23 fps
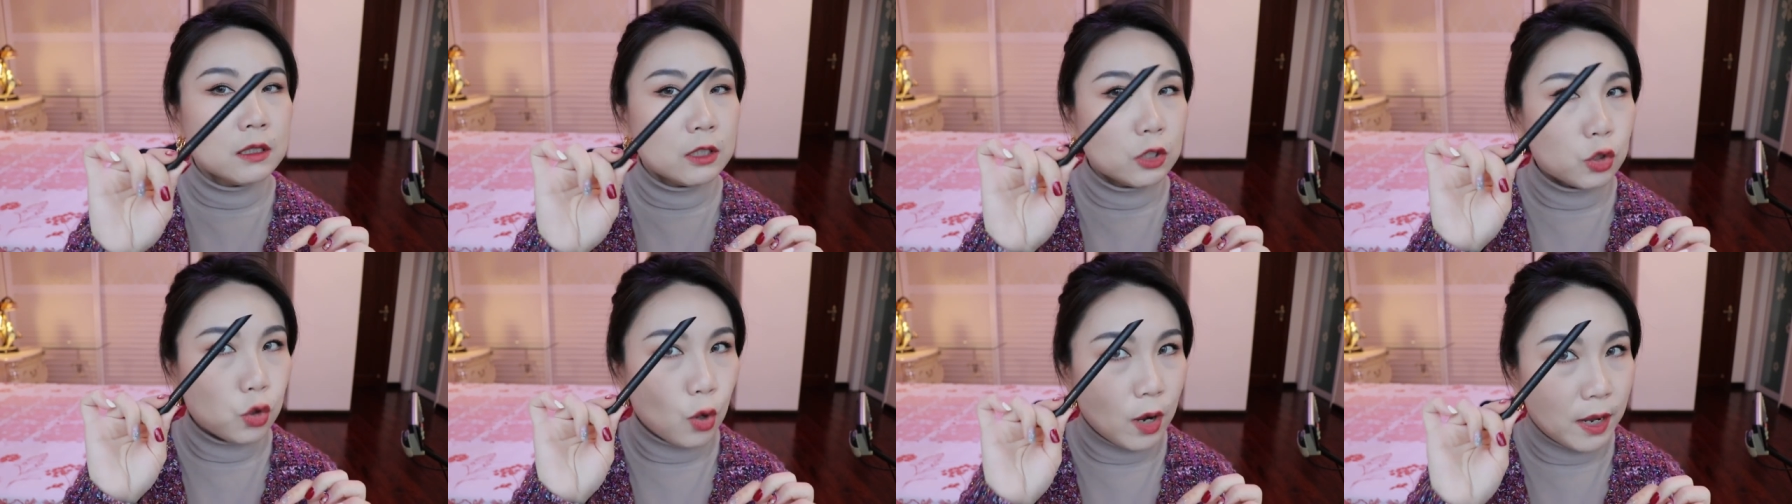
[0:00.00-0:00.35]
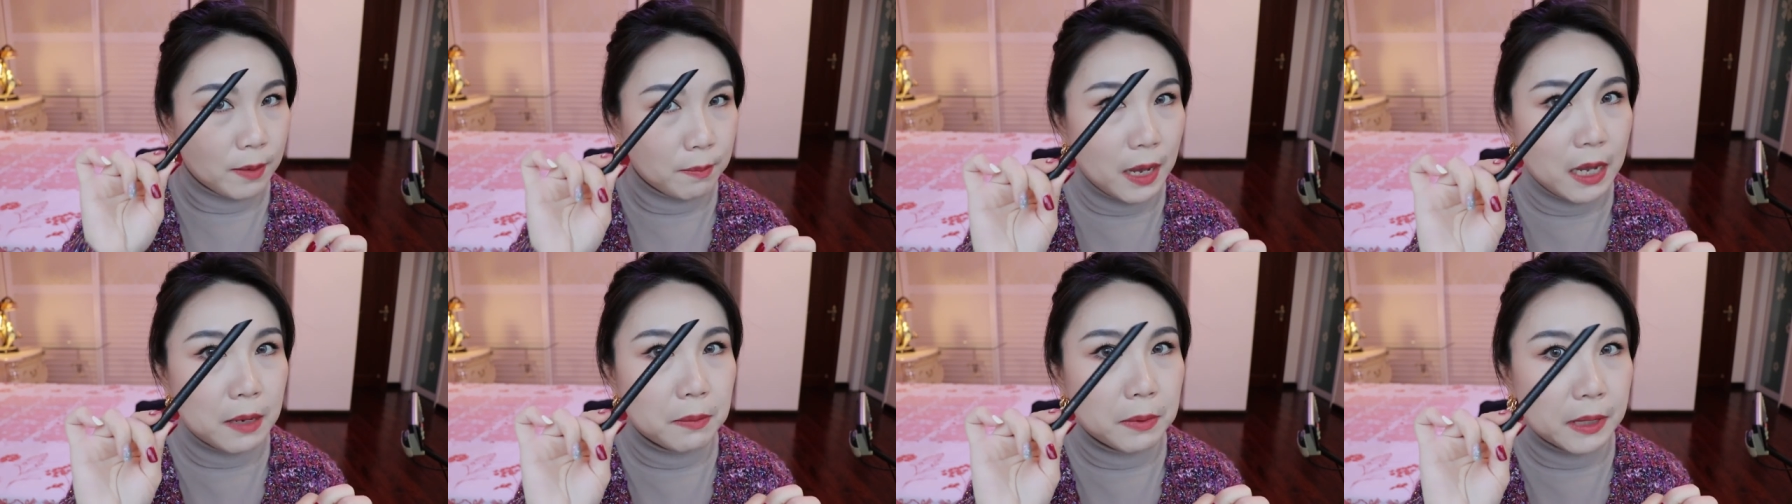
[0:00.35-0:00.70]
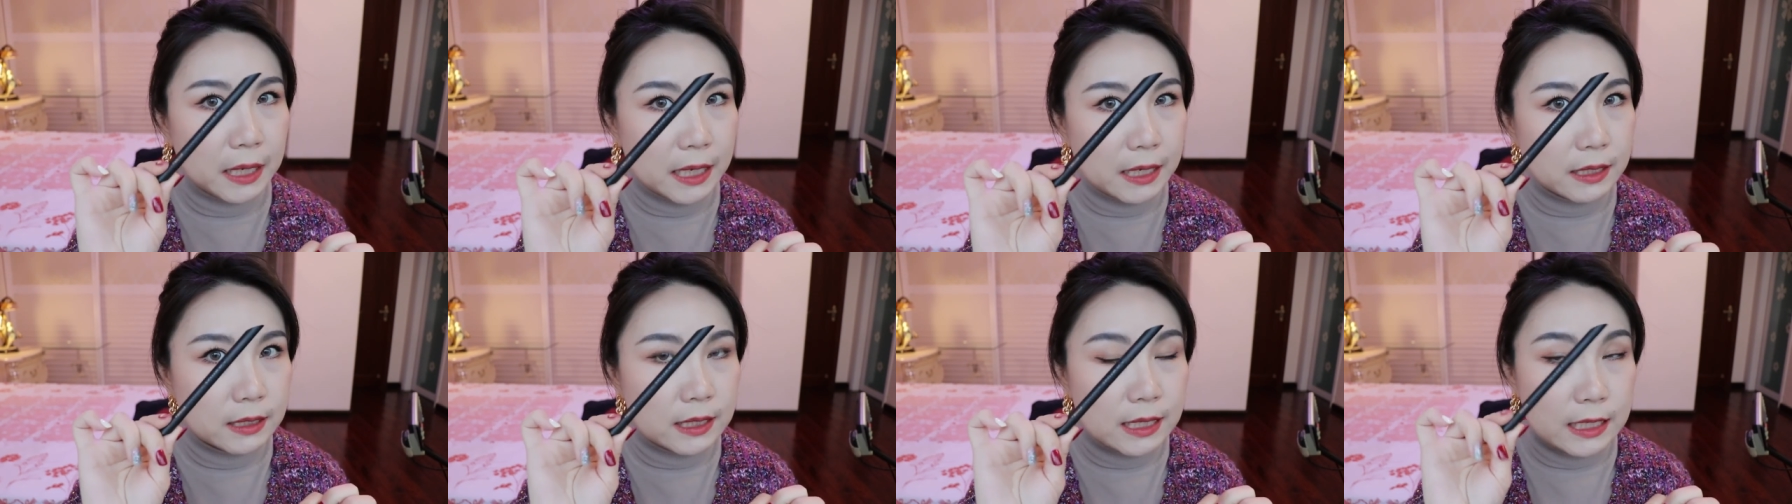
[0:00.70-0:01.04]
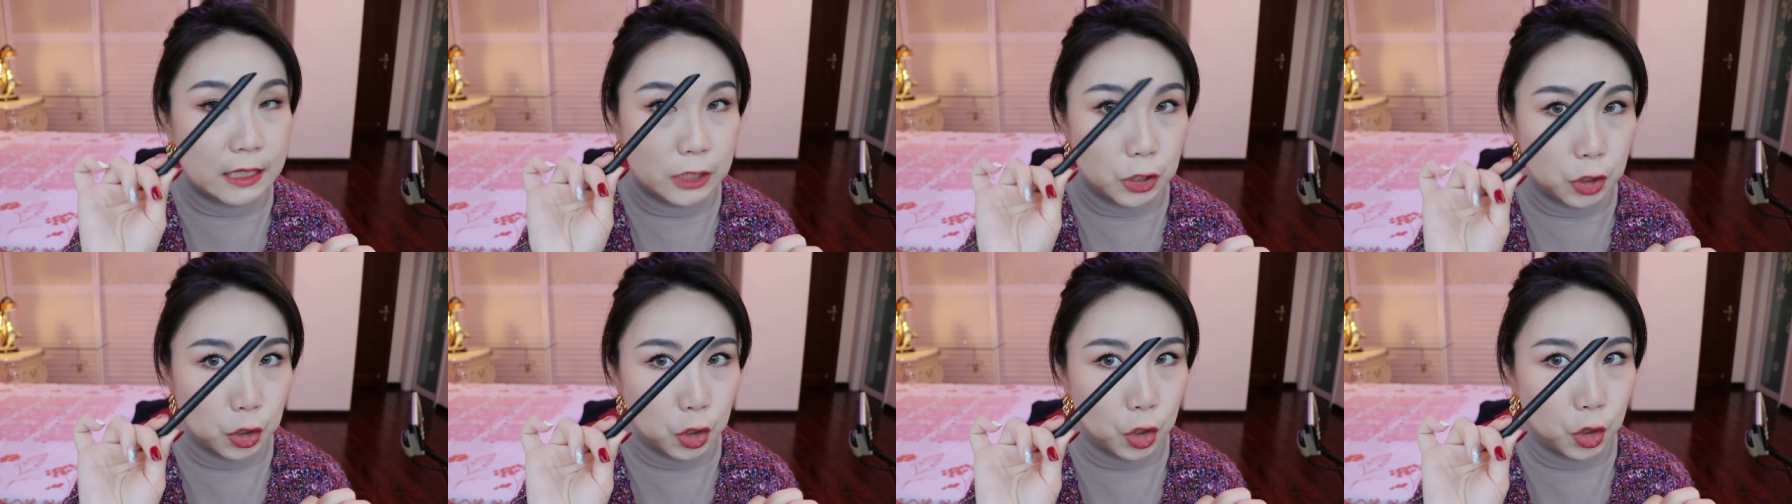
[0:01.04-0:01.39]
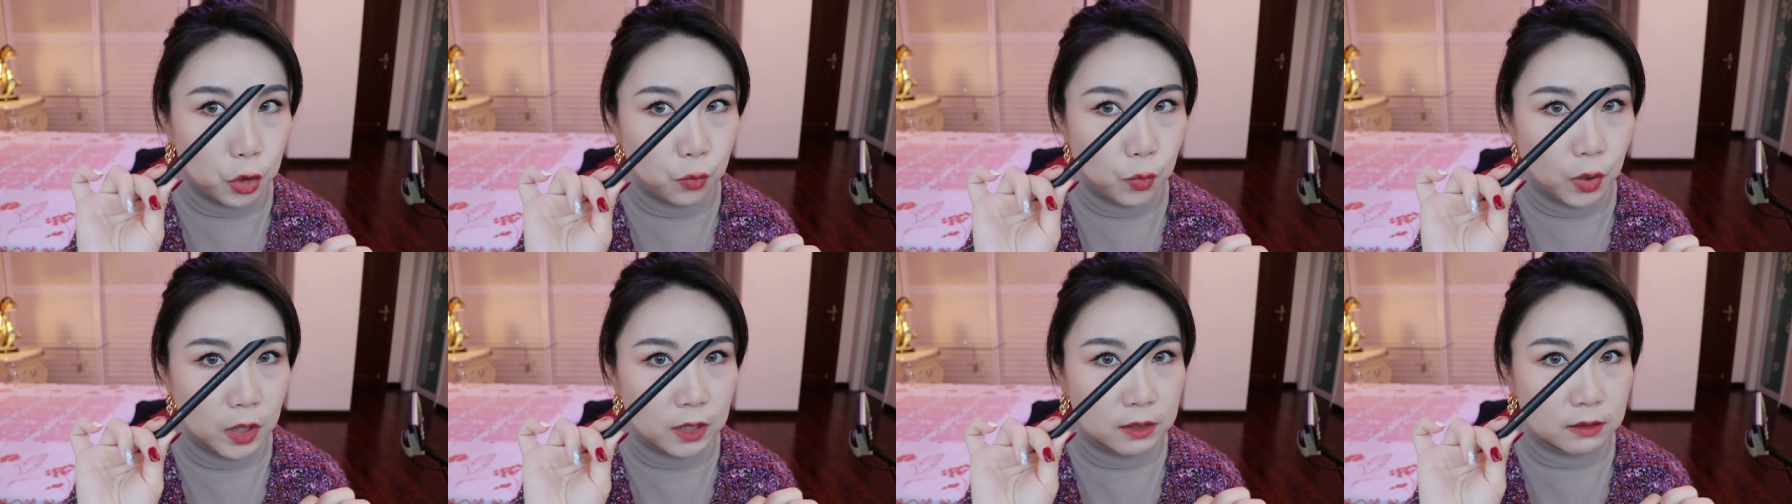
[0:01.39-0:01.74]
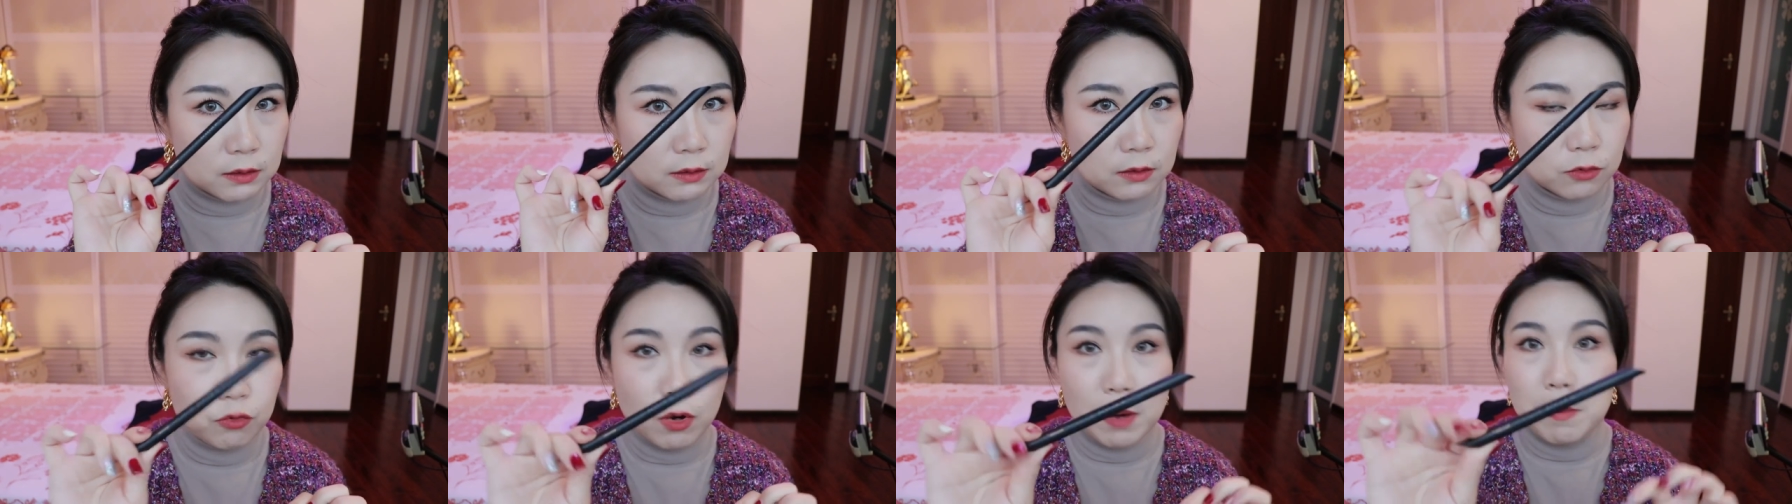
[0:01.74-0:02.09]
try Maybelline's this new one.
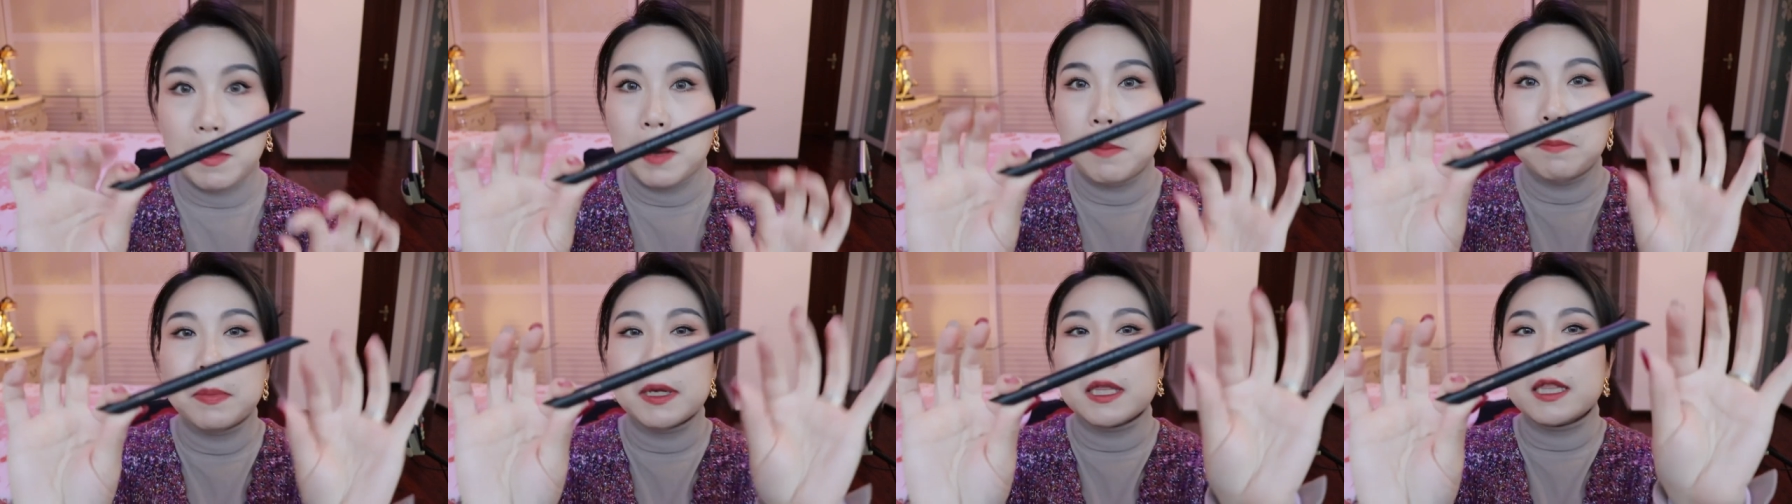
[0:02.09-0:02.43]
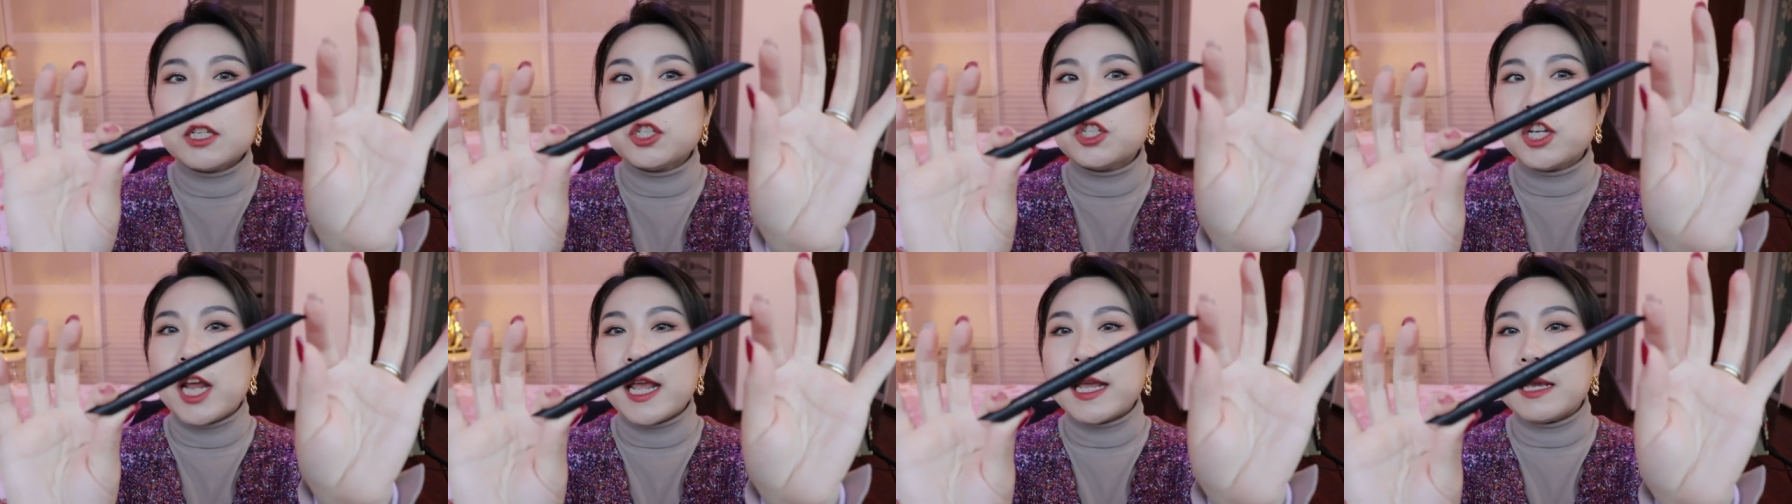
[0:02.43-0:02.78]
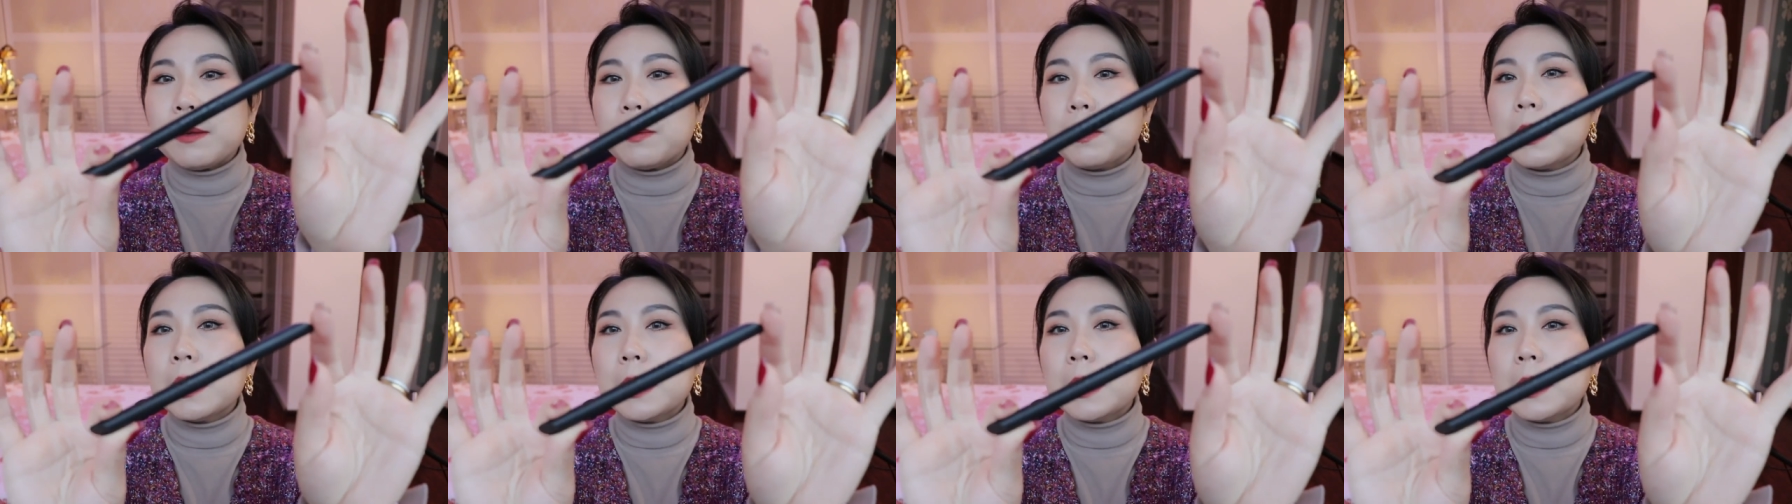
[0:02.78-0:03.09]
Remember the shape